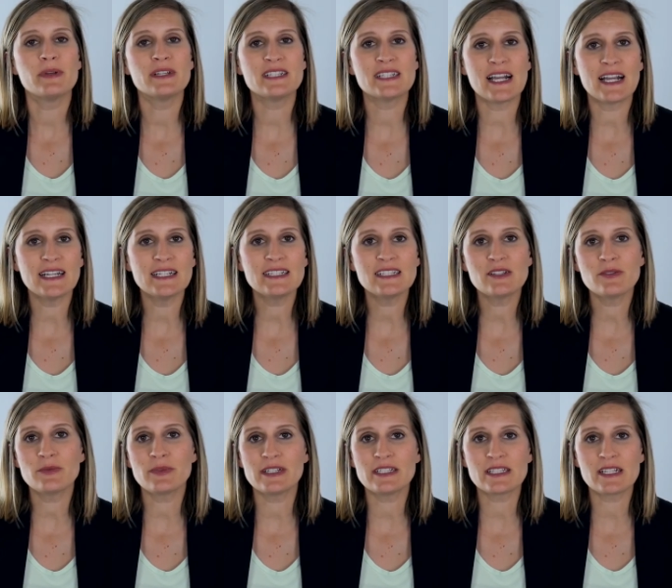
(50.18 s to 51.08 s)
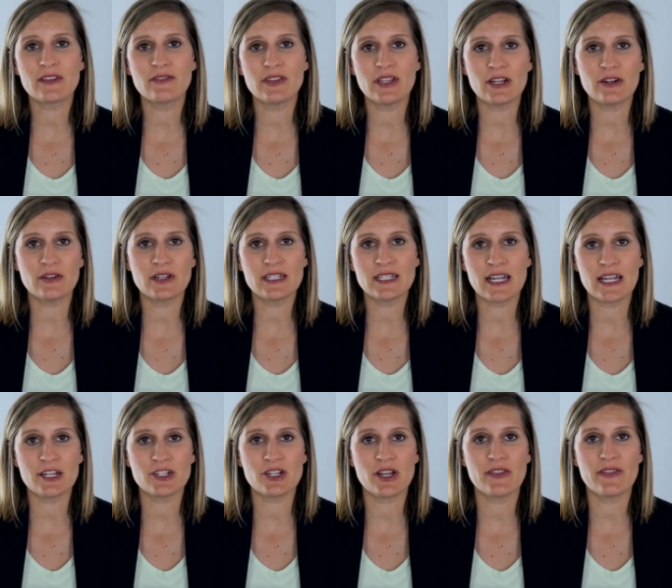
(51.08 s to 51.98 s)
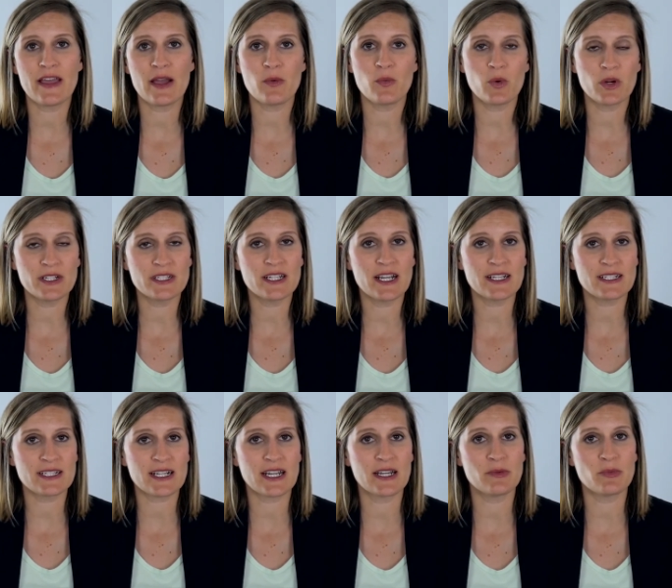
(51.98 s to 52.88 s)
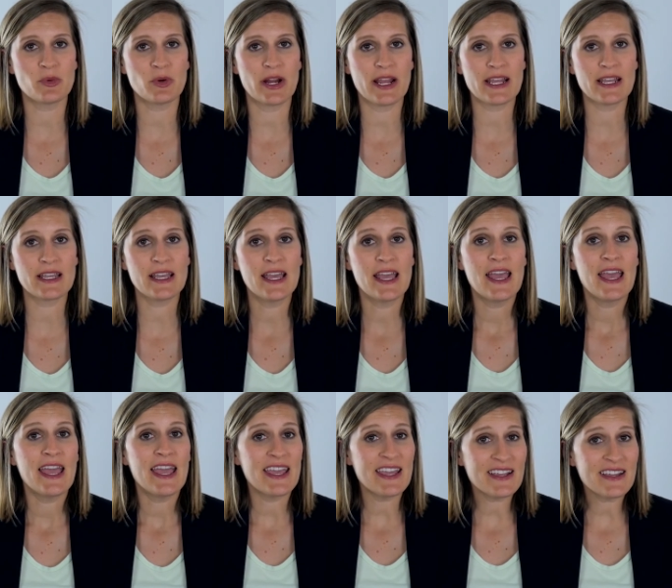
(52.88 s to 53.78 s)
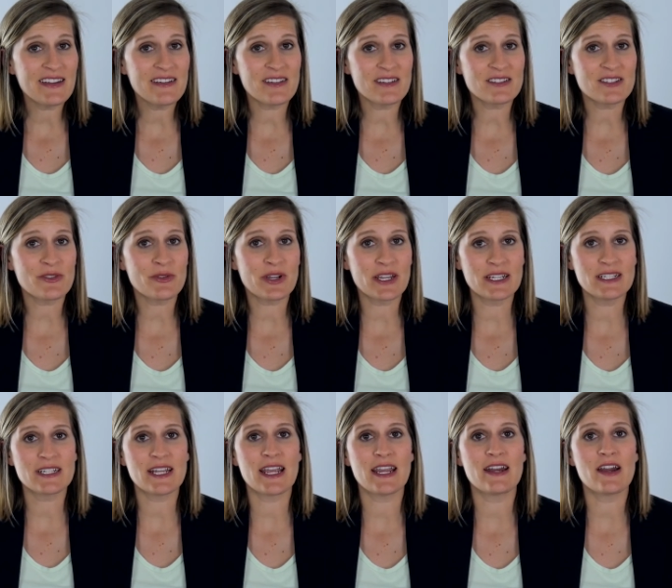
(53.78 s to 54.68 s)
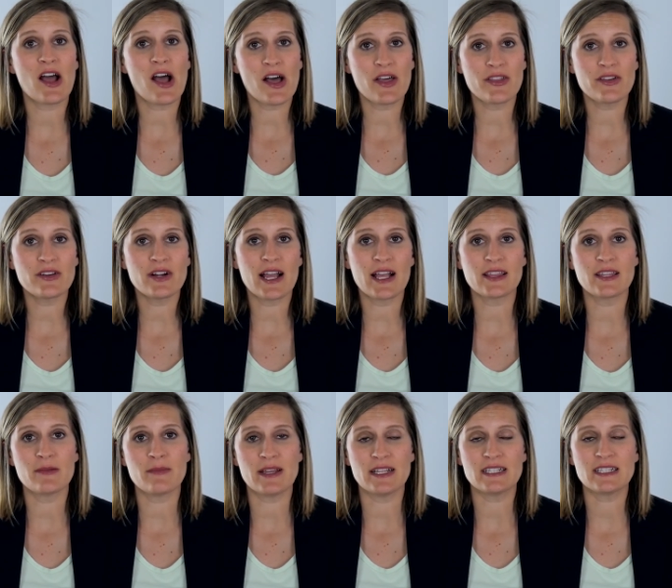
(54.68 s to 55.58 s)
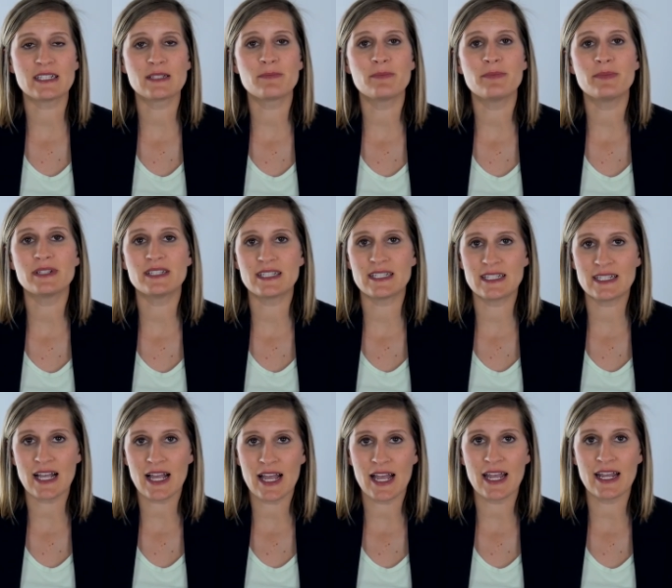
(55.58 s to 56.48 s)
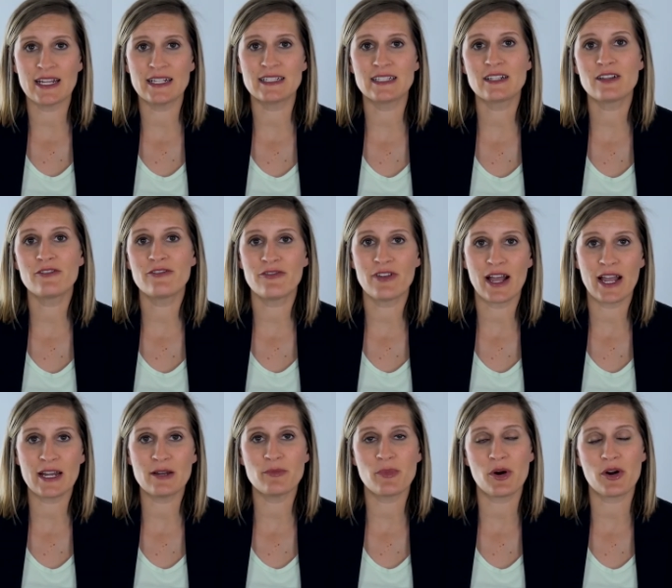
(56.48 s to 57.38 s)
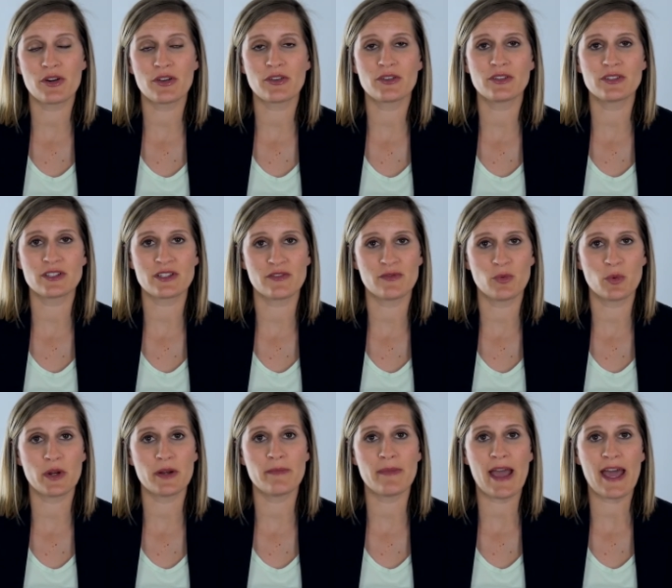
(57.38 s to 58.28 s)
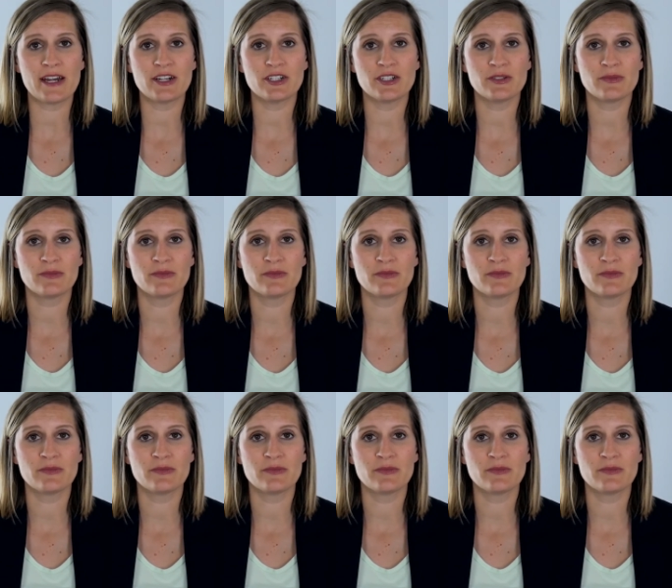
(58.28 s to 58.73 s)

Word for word: Besides the risk of irritation that wood dust can bring, it can also contain other elements besides fine particles of wood matter.